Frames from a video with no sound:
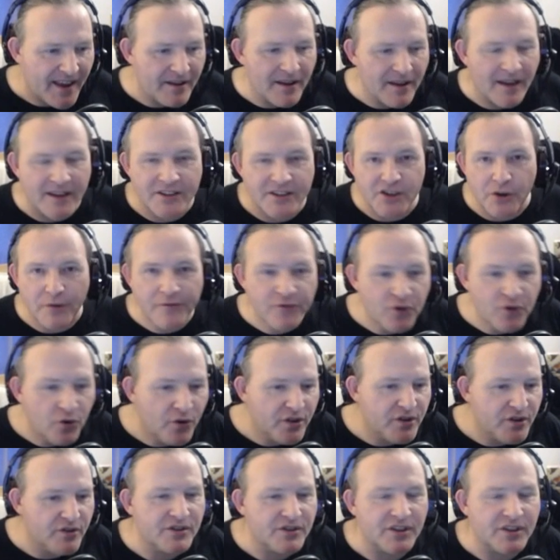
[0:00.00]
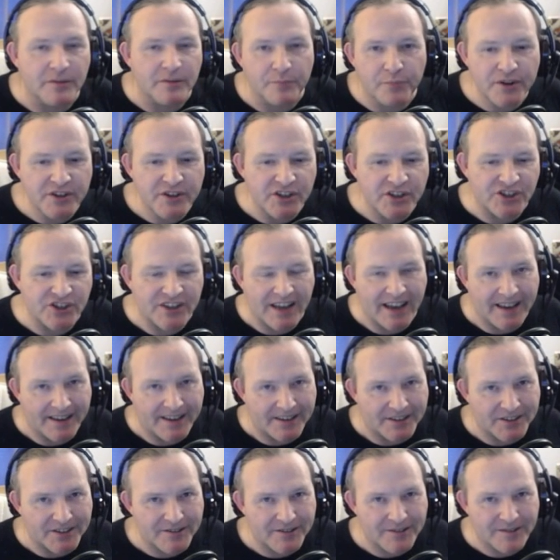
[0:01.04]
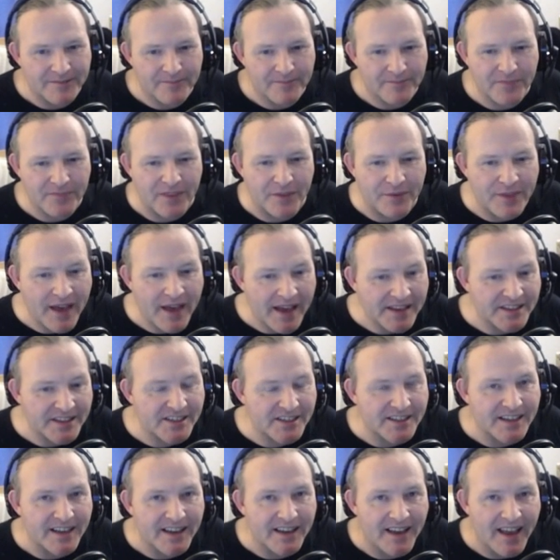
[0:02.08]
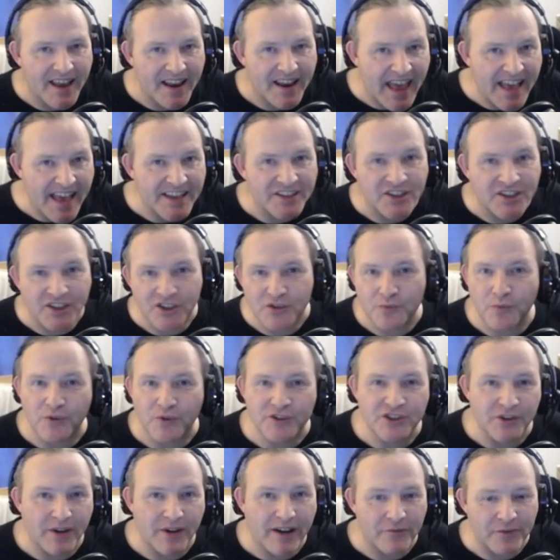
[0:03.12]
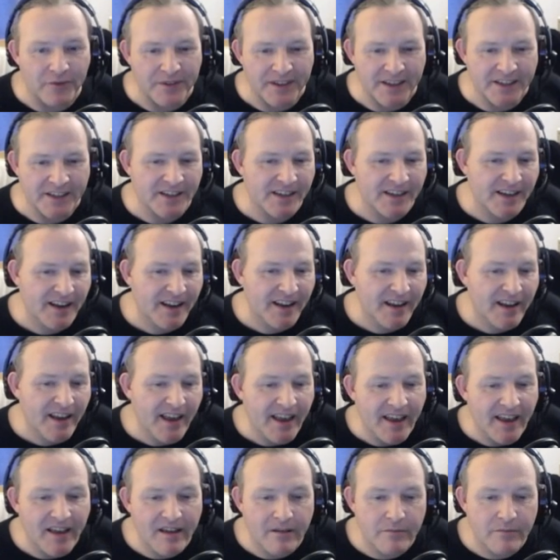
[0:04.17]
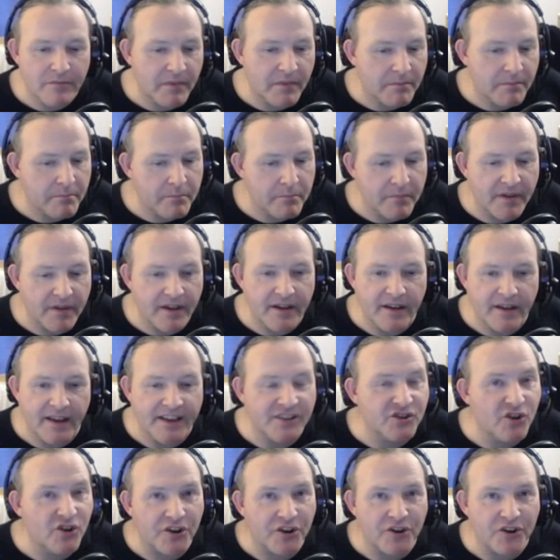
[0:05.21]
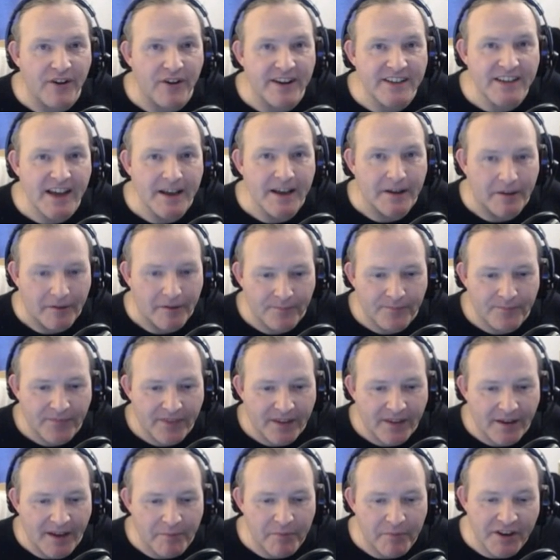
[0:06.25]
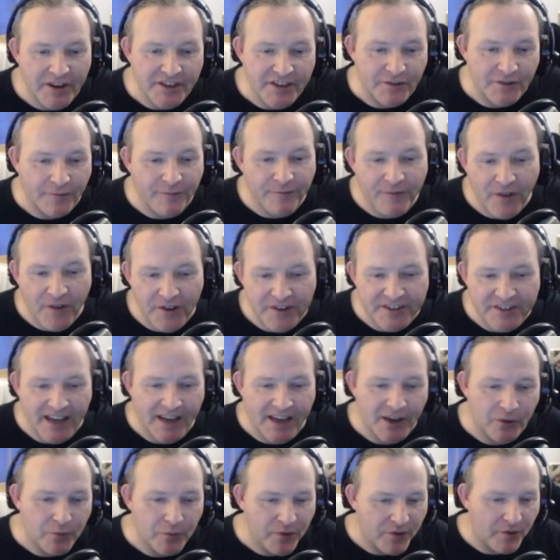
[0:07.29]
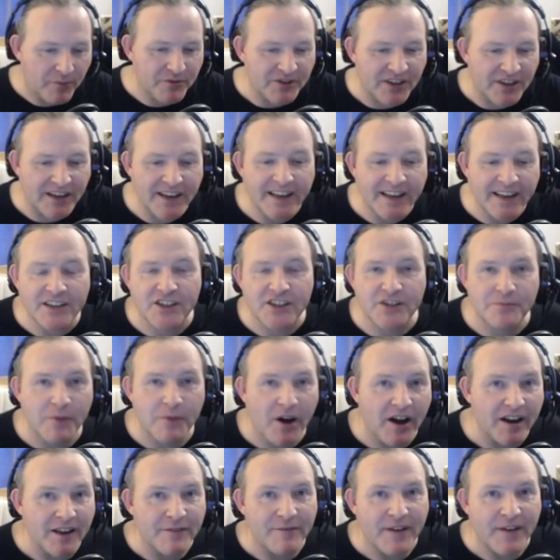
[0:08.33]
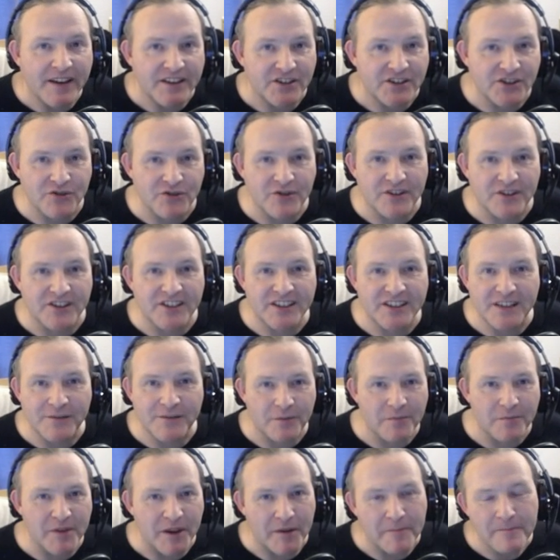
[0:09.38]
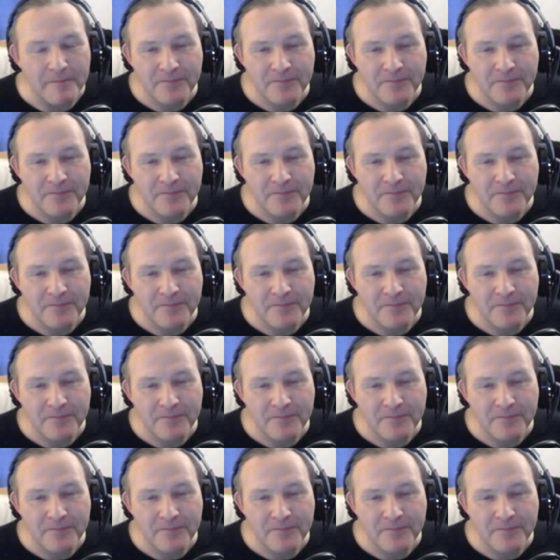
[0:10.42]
So if you're used to the British tanks, that's in essence what you have with this. It's not a great tank, but it's a fun tank with almost a little smiley face, as you can see from here.